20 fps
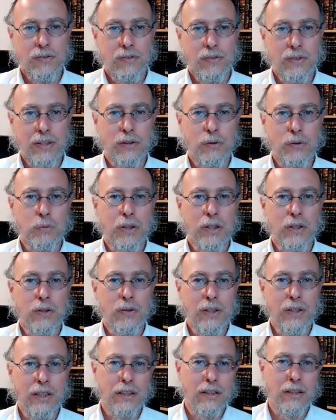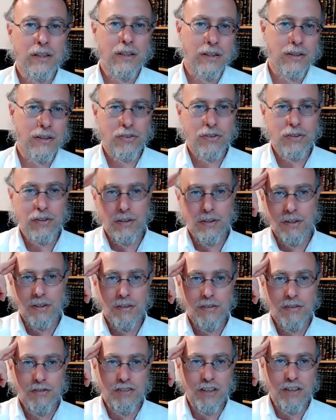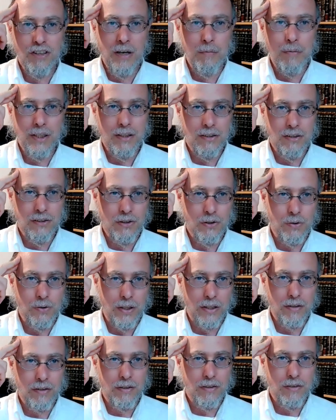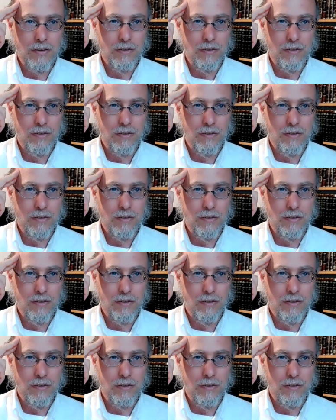Rather, what you need is feminine strength.